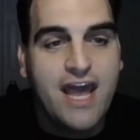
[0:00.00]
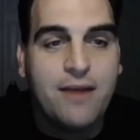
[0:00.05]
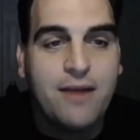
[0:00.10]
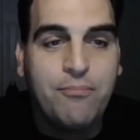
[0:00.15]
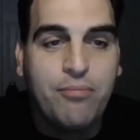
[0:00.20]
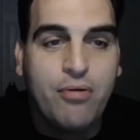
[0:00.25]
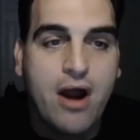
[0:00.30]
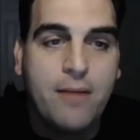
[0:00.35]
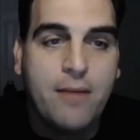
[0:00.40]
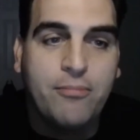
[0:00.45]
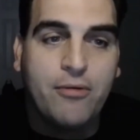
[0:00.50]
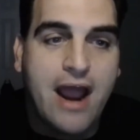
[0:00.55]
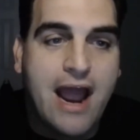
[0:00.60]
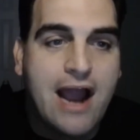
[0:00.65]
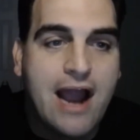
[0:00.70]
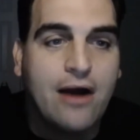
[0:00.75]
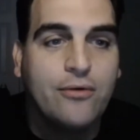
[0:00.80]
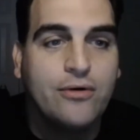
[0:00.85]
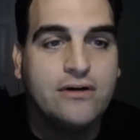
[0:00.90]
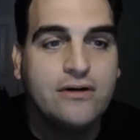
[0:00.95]
proper
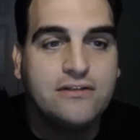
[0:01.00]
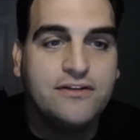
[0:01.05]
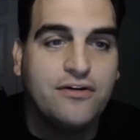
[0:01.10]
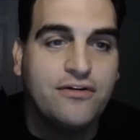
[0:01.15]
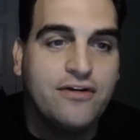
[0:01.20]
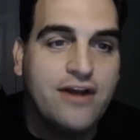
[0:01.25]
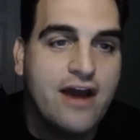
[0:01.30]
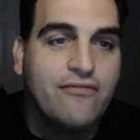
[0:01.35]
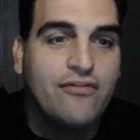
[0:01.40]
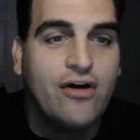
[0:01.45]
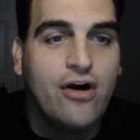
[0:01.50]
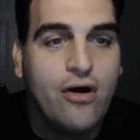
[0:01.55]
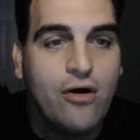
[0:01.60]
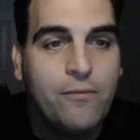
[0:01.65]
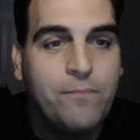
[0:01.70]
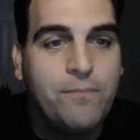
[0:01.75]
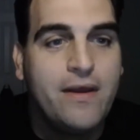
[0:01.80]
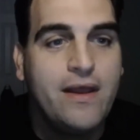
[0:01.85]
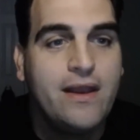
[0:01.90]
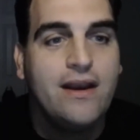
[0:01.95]
hours. They're never
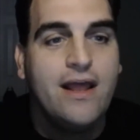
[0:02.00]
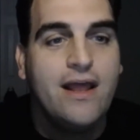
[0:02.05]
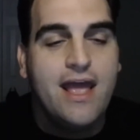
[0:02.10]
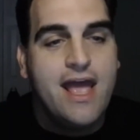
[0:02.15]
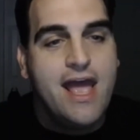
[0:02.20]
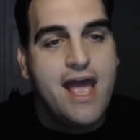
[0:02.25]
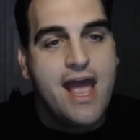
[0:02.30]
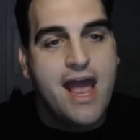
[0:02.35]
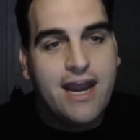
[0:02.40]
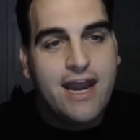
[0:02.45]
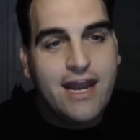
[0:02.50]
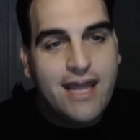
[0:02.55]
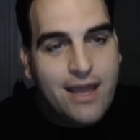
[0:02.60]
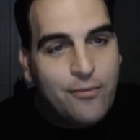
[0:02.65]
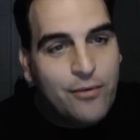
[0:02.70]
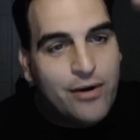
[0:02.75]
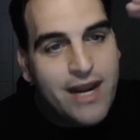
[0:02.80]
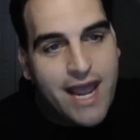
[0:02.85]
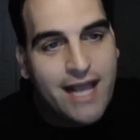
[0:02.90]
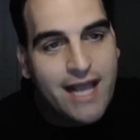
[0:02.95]
open. And he
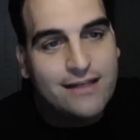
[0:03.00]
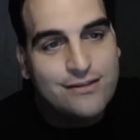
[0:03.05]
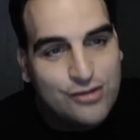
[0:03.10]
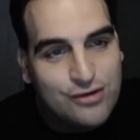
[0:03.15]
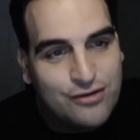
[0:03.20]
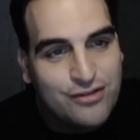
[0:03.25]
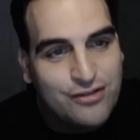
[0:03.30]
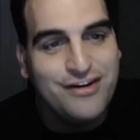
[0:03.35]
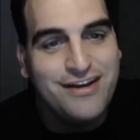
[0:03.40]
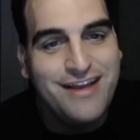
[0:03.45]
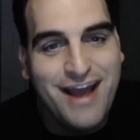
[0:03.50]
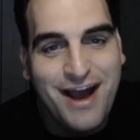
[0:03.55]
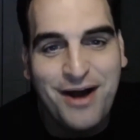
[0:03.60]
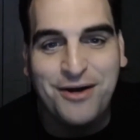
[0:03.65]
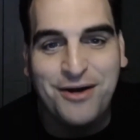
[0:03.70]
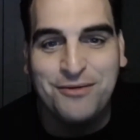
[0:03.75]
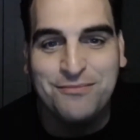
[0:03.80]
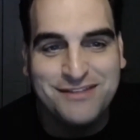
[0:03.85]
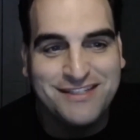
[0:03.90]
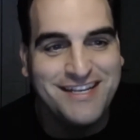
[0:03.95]
would answer their
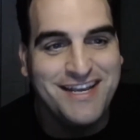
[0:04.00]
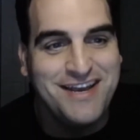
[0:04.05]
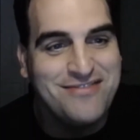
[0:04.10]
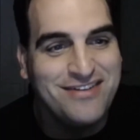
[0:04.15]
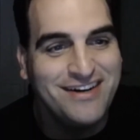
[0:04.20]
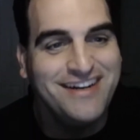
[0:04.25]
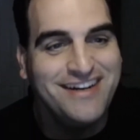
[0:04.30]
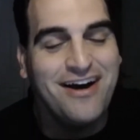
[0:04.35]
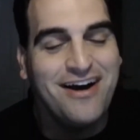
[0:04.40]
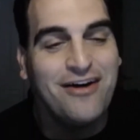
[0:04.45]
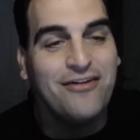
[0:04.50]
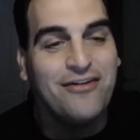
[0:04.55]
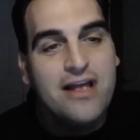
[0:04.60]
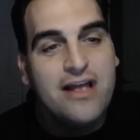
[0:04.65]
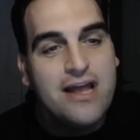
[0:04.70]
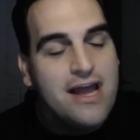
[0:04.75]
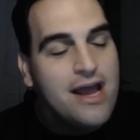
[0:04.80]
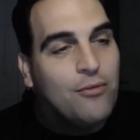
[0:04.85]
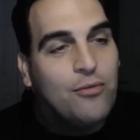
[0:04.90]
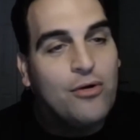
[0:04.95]
Yelps. He would go,
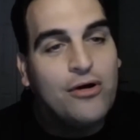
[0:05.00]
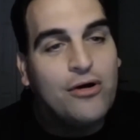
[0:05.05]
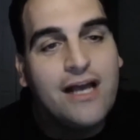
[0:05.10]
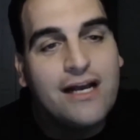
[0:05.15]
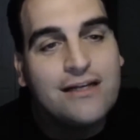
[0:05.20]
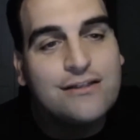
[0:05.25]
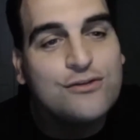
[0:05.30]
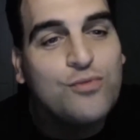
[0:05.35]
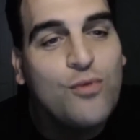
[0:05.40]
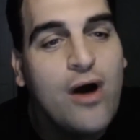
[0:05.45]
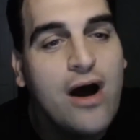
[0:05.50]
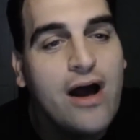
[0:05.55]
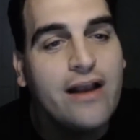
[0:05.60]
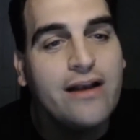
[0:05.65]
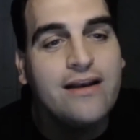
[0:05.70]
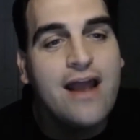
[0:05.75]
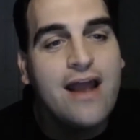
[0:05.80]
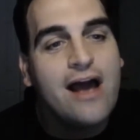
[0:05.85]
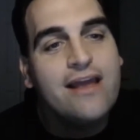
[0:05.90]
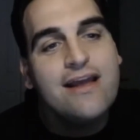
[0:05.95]
well, guess what?
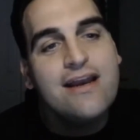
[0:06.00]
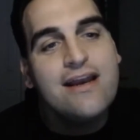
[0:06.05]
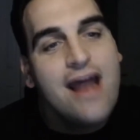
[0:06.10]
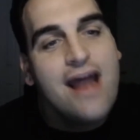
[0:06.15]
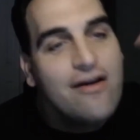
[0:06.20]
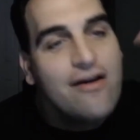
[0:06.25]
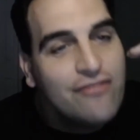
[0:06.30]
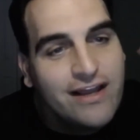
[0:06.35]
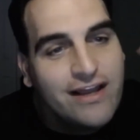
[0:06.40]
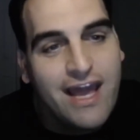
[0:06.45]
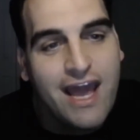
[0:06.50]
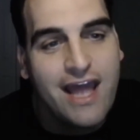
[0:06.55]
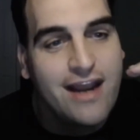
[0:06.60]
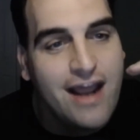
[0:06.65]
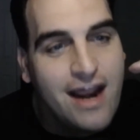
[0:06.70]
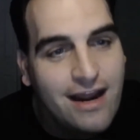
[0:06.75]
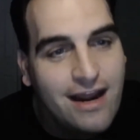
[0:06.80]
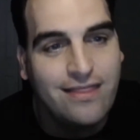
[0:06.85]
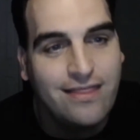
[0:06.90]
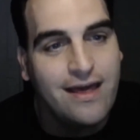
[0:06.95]
Now you're never getting
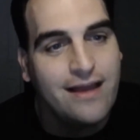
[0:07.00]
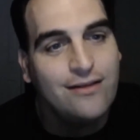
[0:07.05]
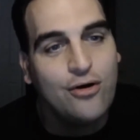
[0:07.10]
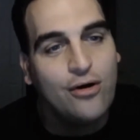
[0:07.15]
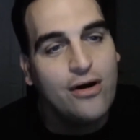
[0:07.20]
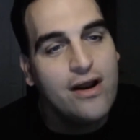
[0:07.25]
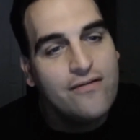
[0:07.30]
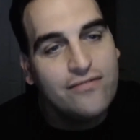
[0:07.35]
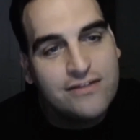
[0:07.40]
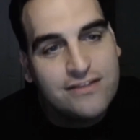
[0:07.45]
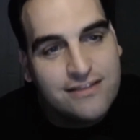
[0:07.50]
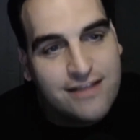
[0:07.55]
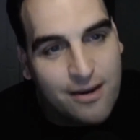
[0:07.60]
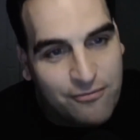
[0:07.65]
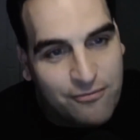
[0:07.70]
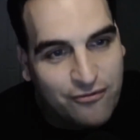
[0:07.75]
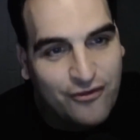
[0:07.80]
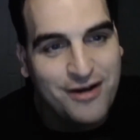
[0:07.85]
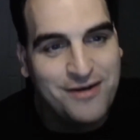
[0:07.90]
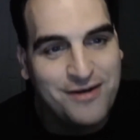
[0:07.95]
anything. Don't ever step
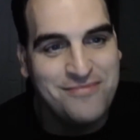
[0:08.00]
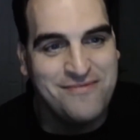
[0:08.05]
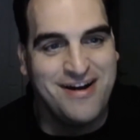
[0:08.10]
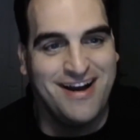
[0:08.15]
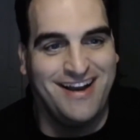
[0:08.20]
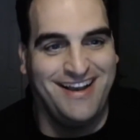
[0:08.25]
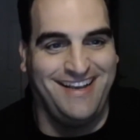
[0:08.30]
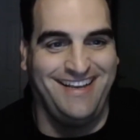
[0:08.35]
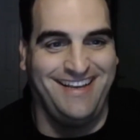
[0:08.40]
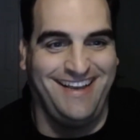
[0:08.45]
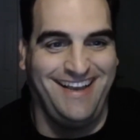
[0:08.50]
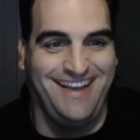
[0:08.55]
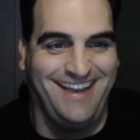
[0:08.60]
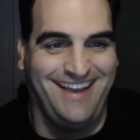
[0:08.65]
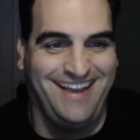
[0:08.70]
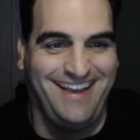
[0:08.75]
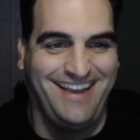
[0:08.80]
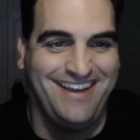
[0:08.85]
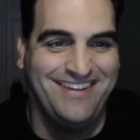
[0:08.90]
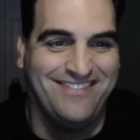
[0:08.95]
foot in
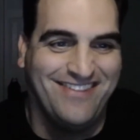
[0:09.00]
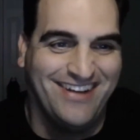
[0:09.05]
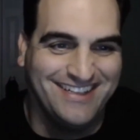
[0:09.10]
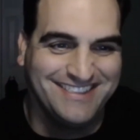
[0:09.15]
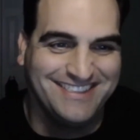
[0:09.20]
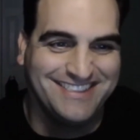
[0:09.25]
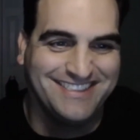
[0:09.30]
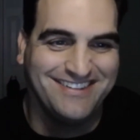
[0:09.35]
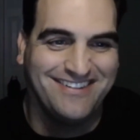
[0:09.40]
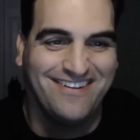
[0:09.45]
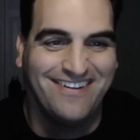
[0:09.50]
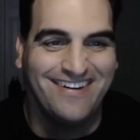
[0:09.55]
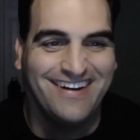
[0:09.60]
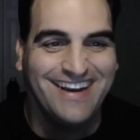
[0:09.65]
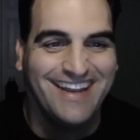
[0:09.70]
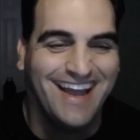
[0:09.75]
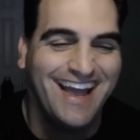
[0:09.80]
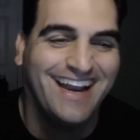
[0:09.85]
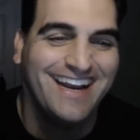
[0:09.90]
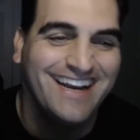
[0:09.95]
my store again.